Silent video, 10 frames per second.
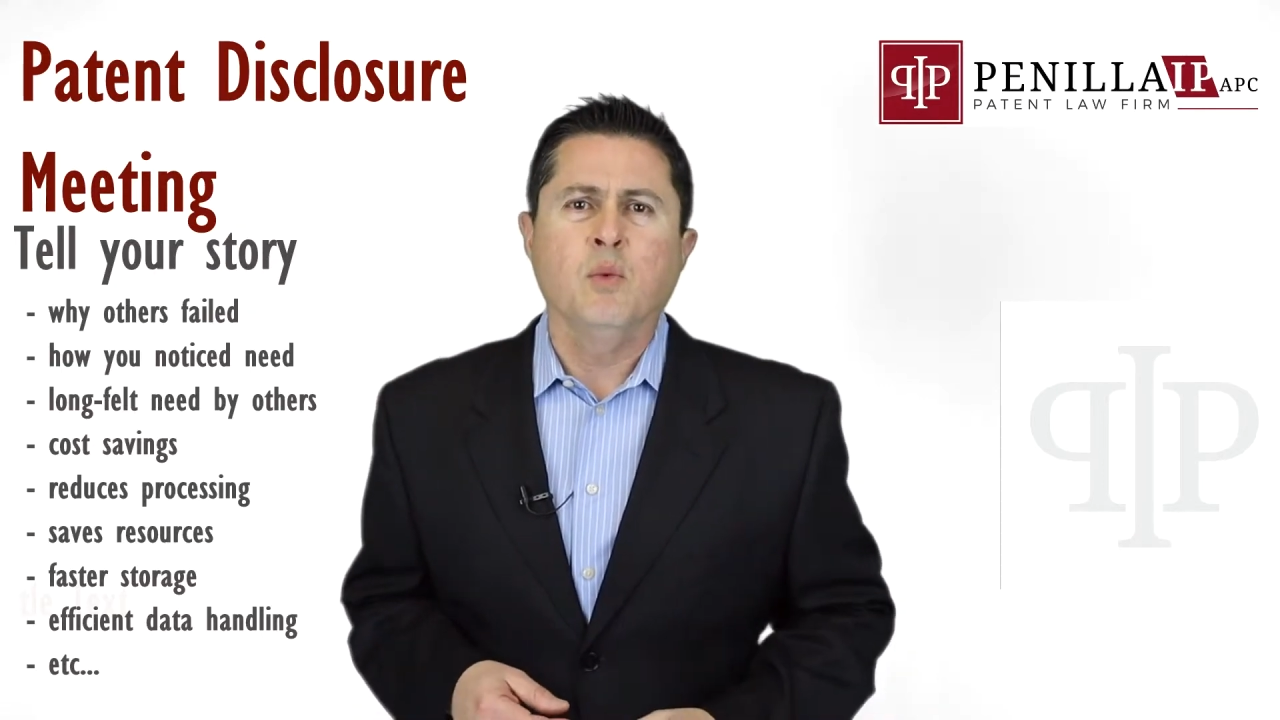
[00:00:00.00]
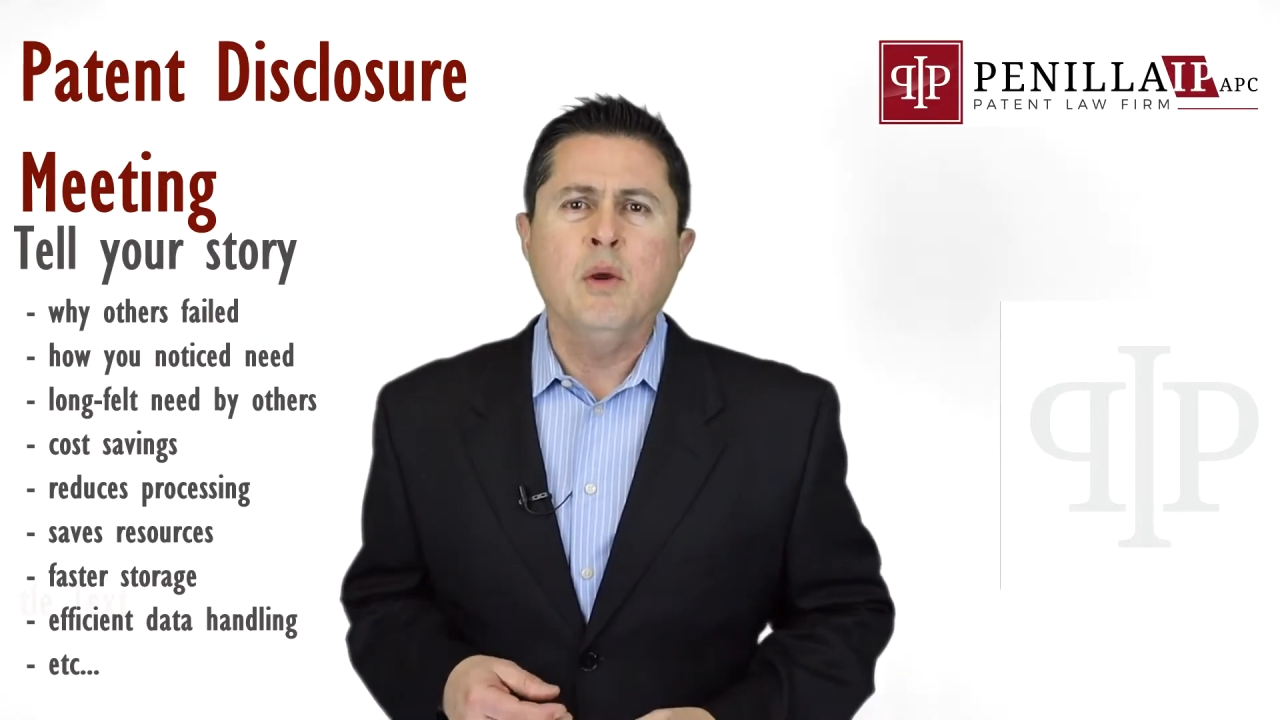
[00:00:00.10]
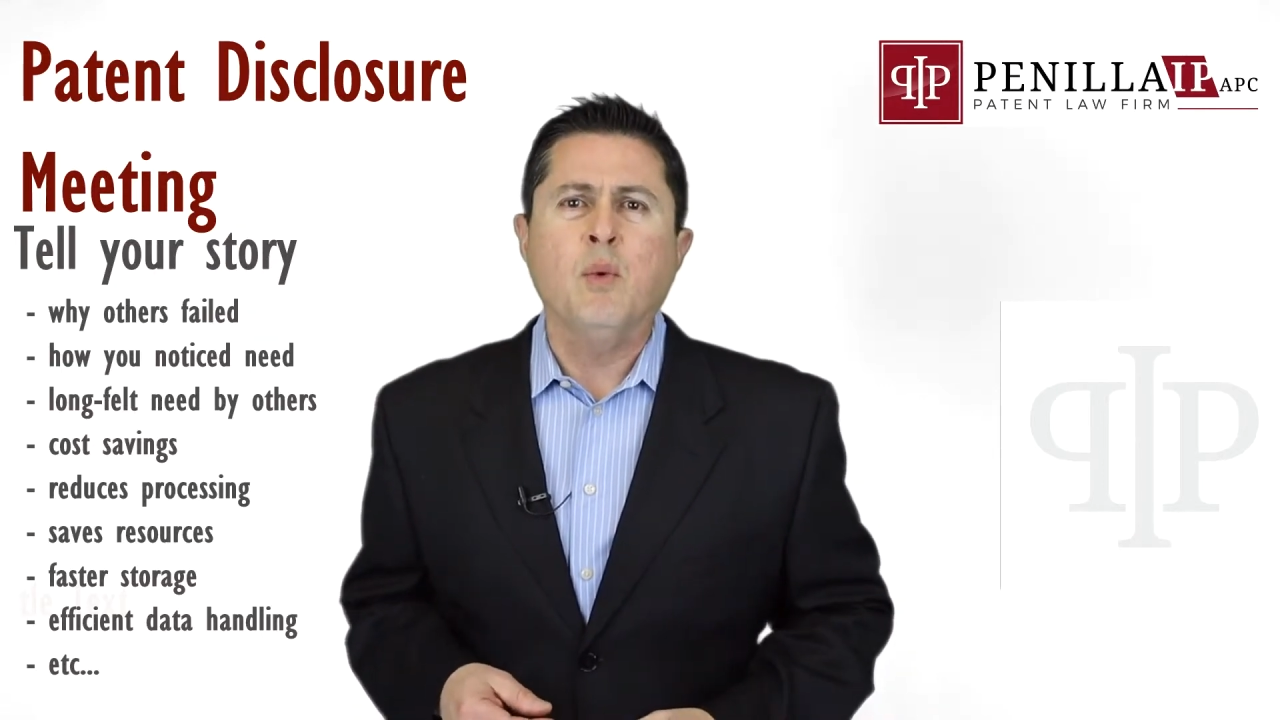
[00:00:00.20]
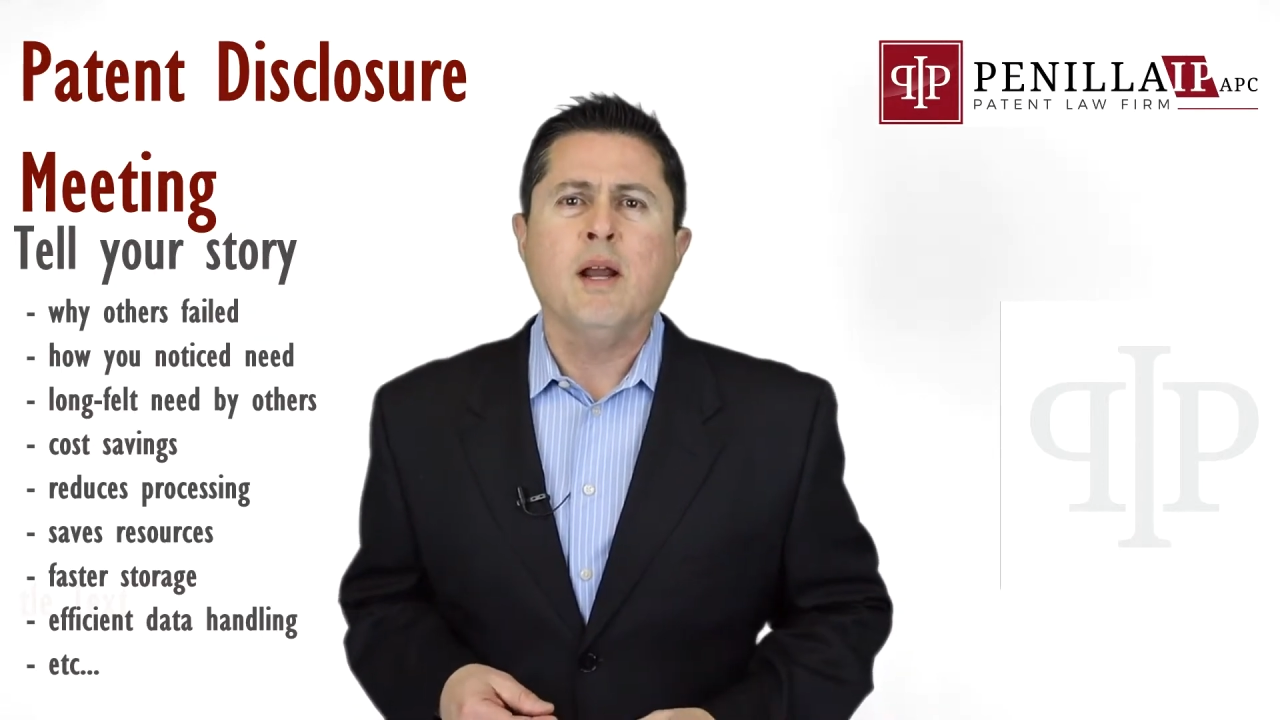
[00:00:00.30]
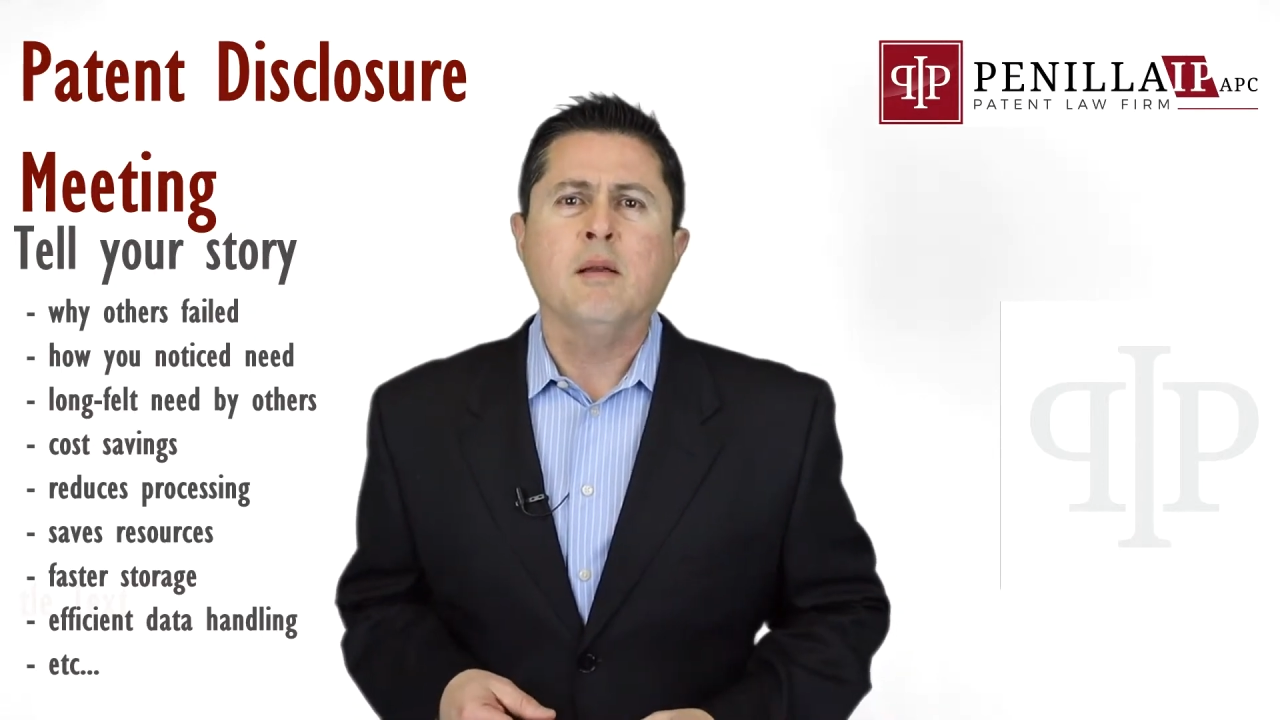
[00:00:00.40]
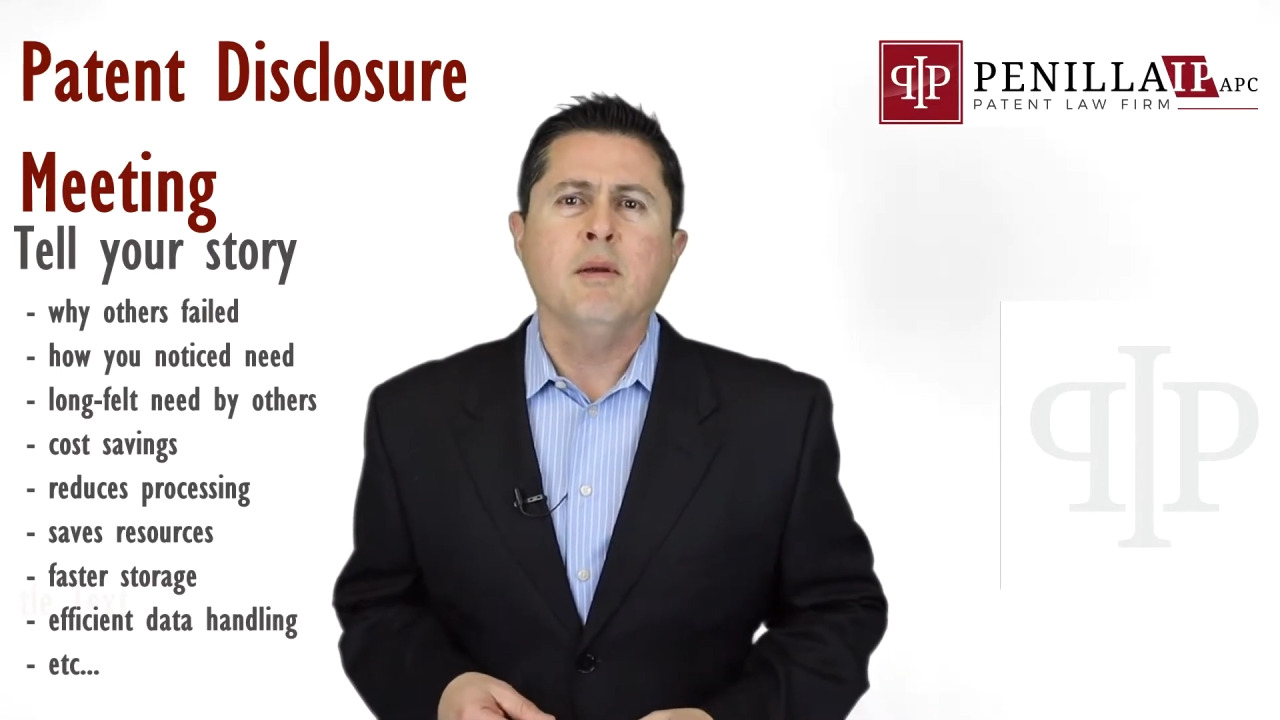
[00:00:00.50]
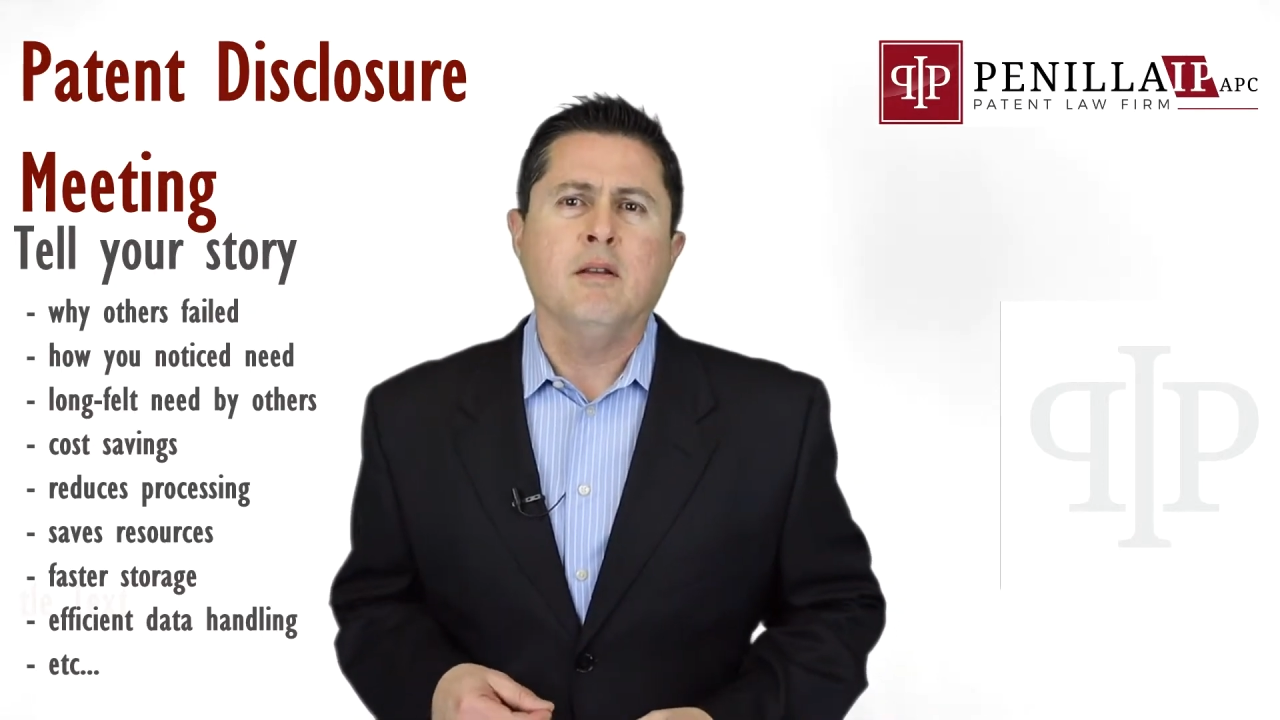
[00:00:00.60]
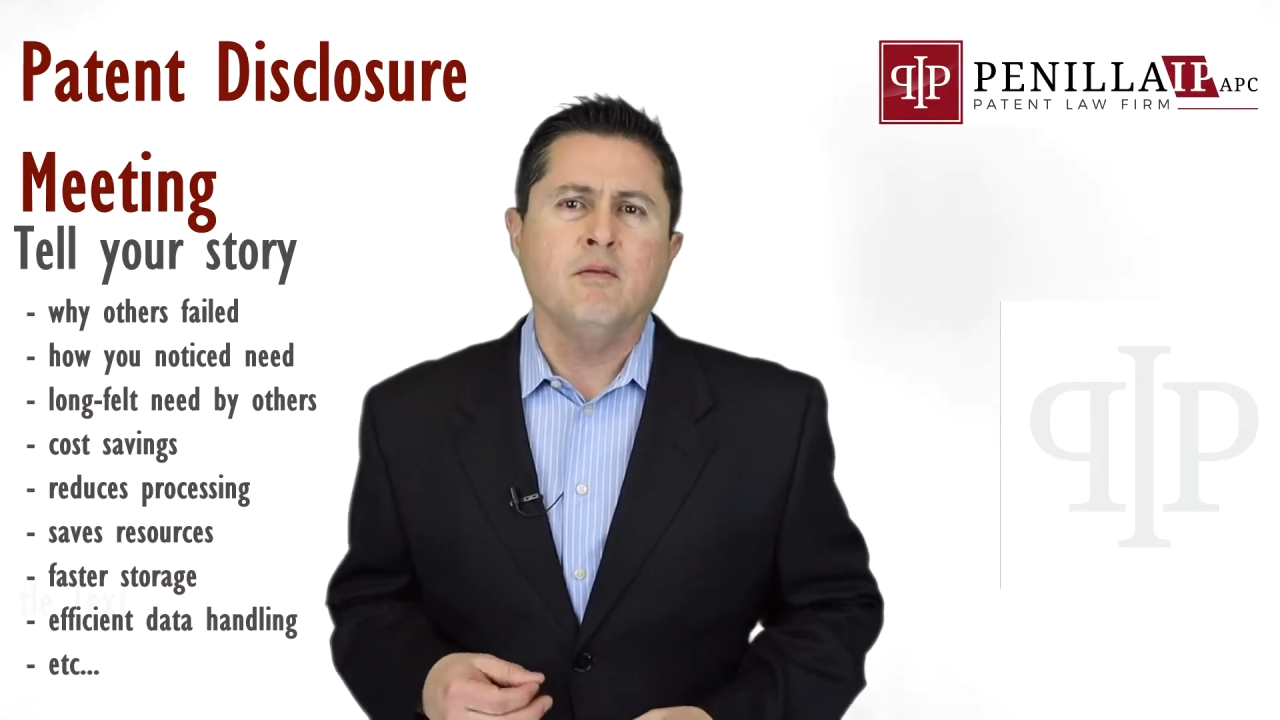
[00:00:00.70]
we recommend